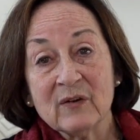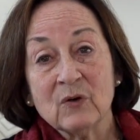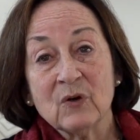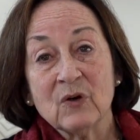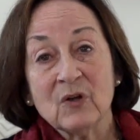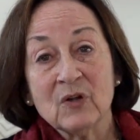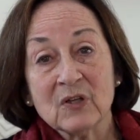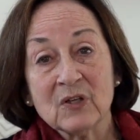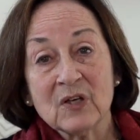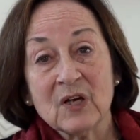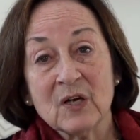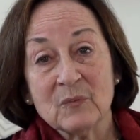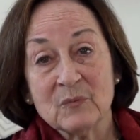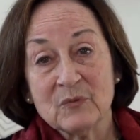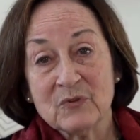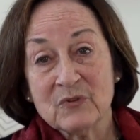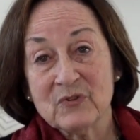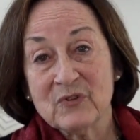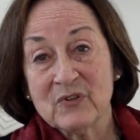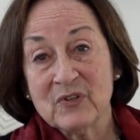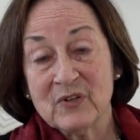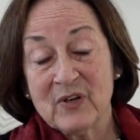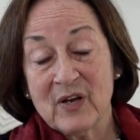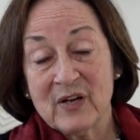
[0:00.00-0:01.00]
all come to
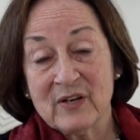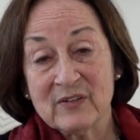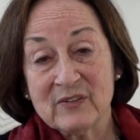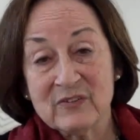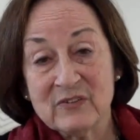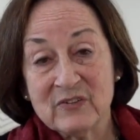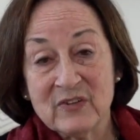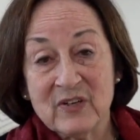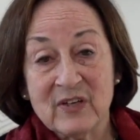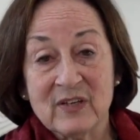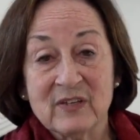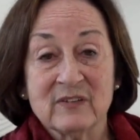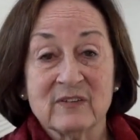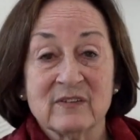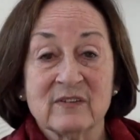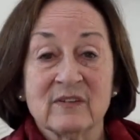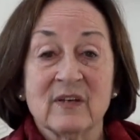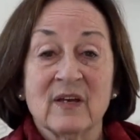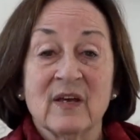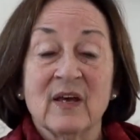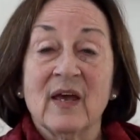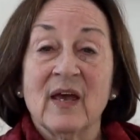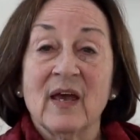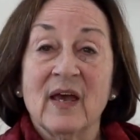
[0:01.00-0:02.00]
the United States,
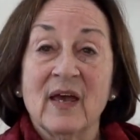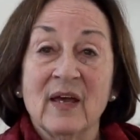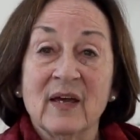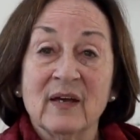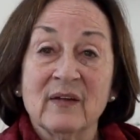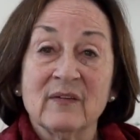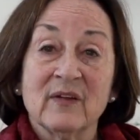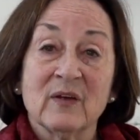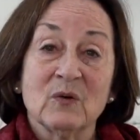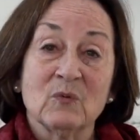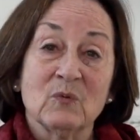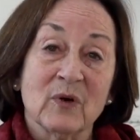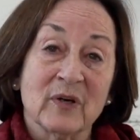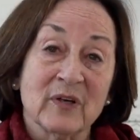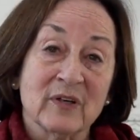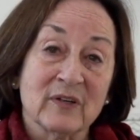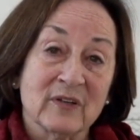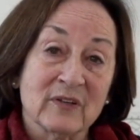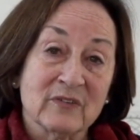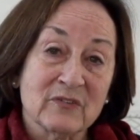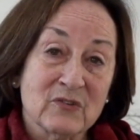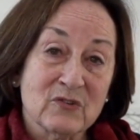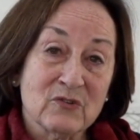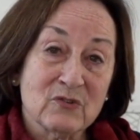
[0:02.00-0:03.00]
and they wanted
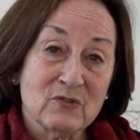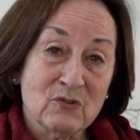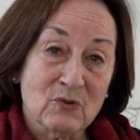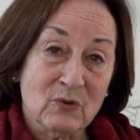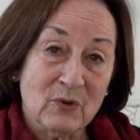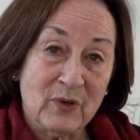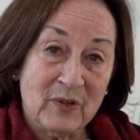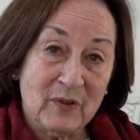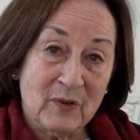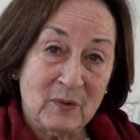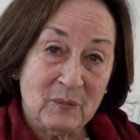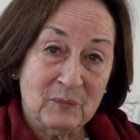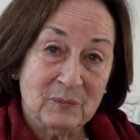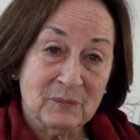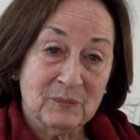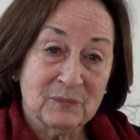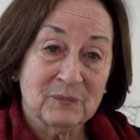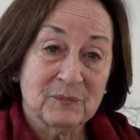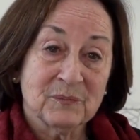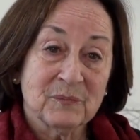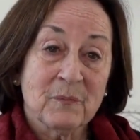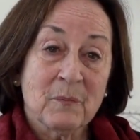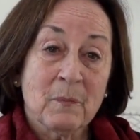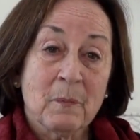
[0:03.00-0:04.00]
us to join them.
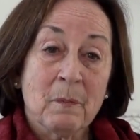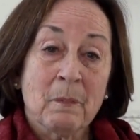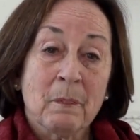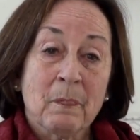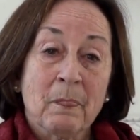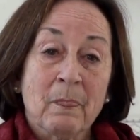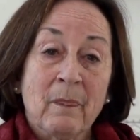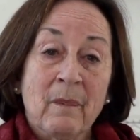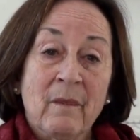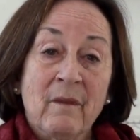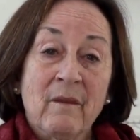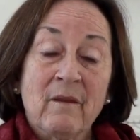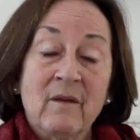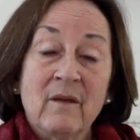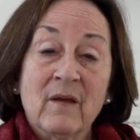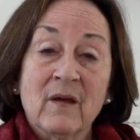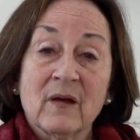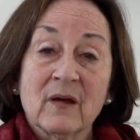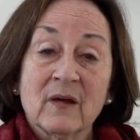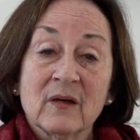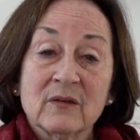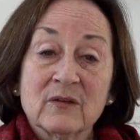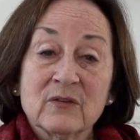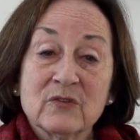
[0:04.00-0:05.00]

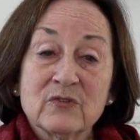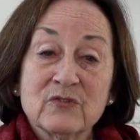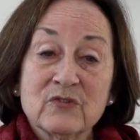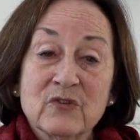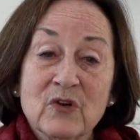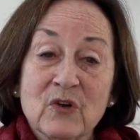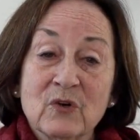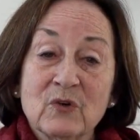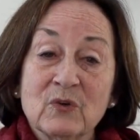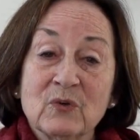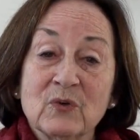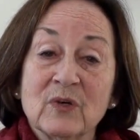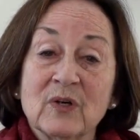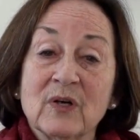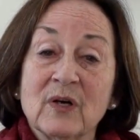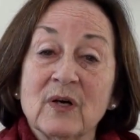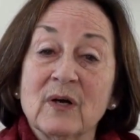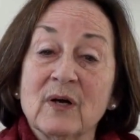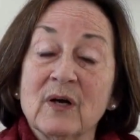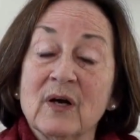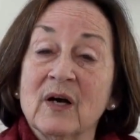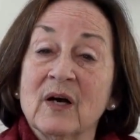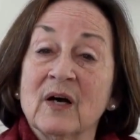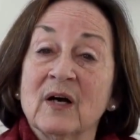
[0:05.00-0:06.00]
So
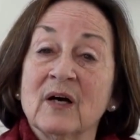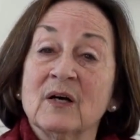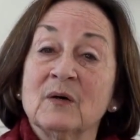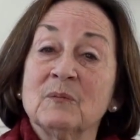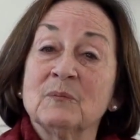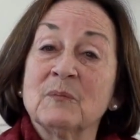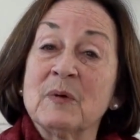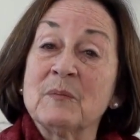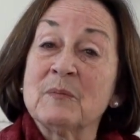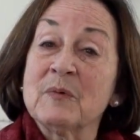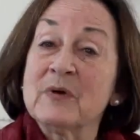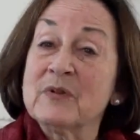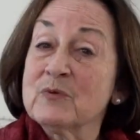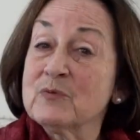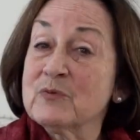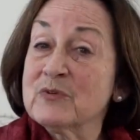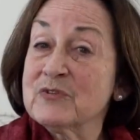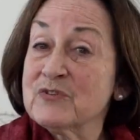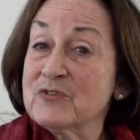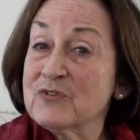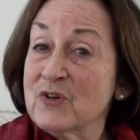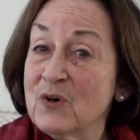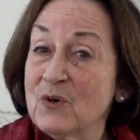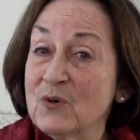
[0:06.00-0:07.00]
my mother
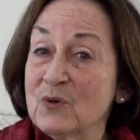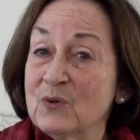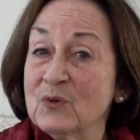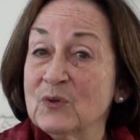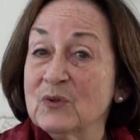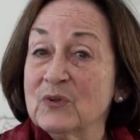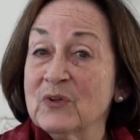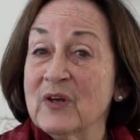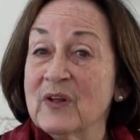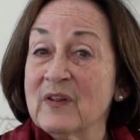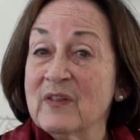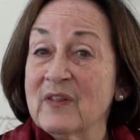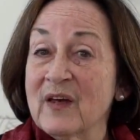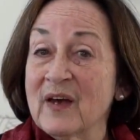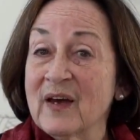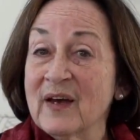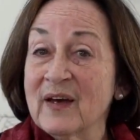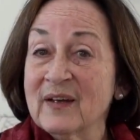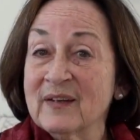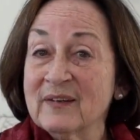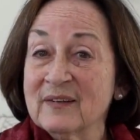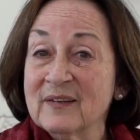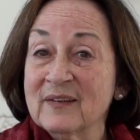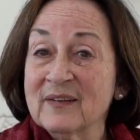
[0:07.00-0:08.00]
was told
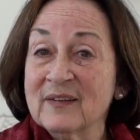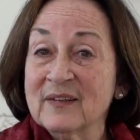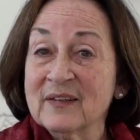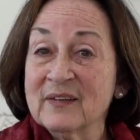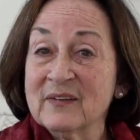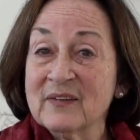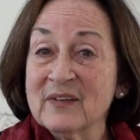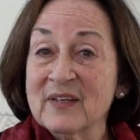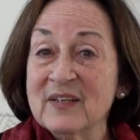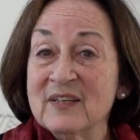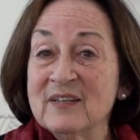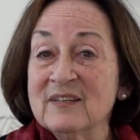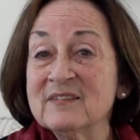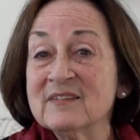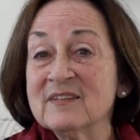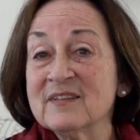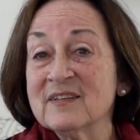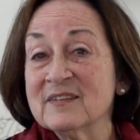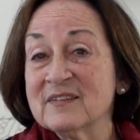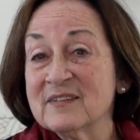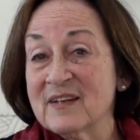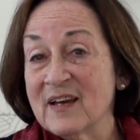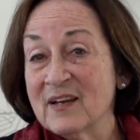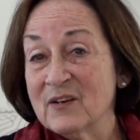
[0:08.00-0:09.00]
that the
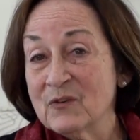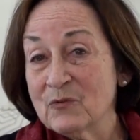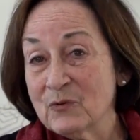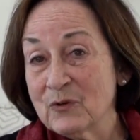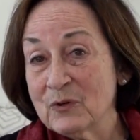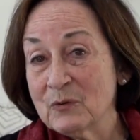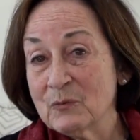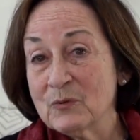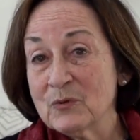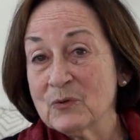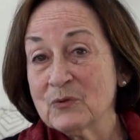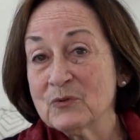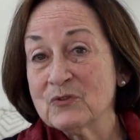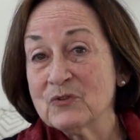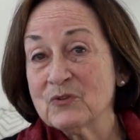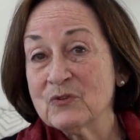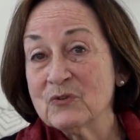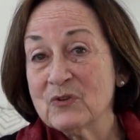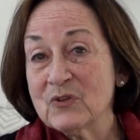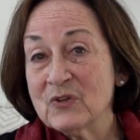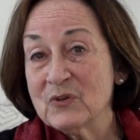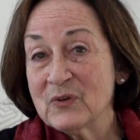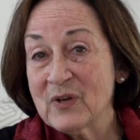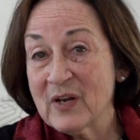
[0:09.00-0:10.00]
easiest entry route to
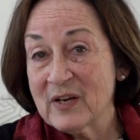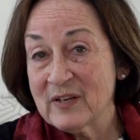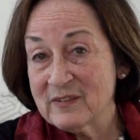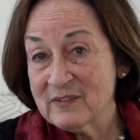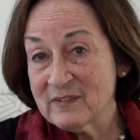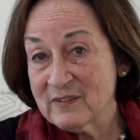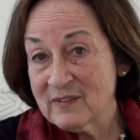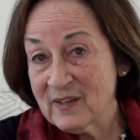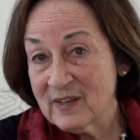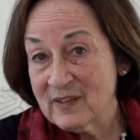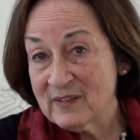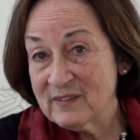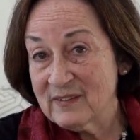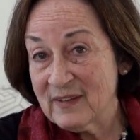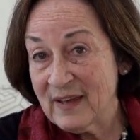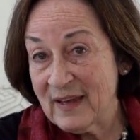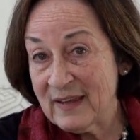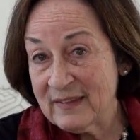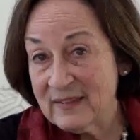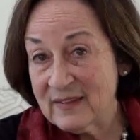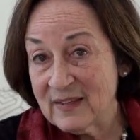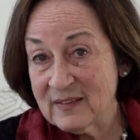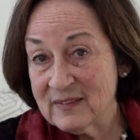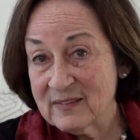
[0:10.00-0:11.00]
the United States
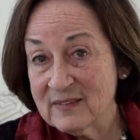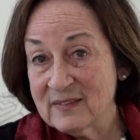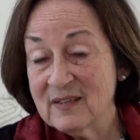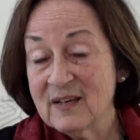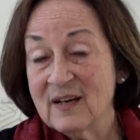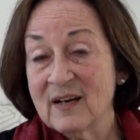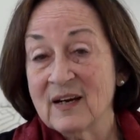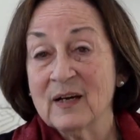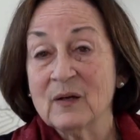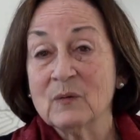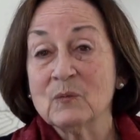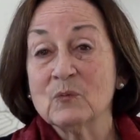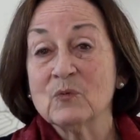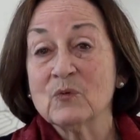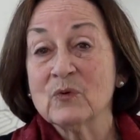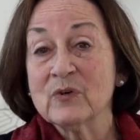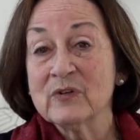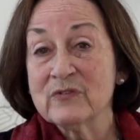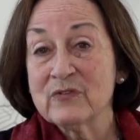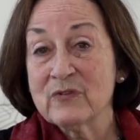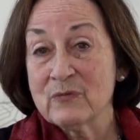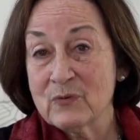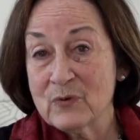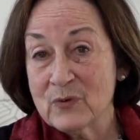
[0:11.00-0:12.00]
at that time
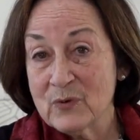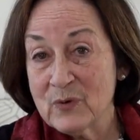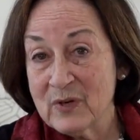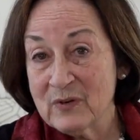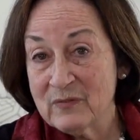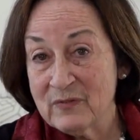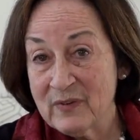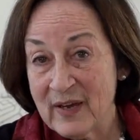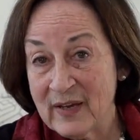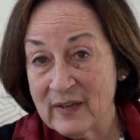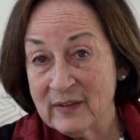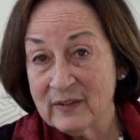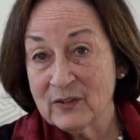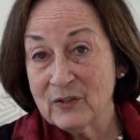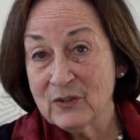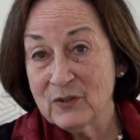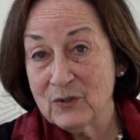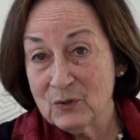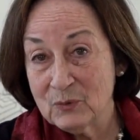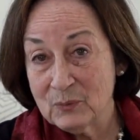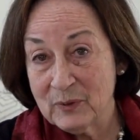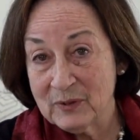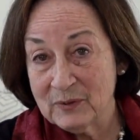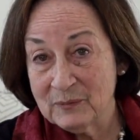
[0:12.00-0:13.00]
was through Havana,
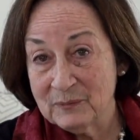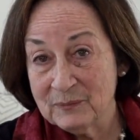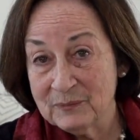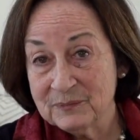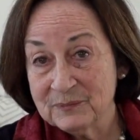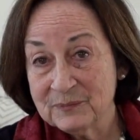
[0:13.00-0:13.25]
Cuba.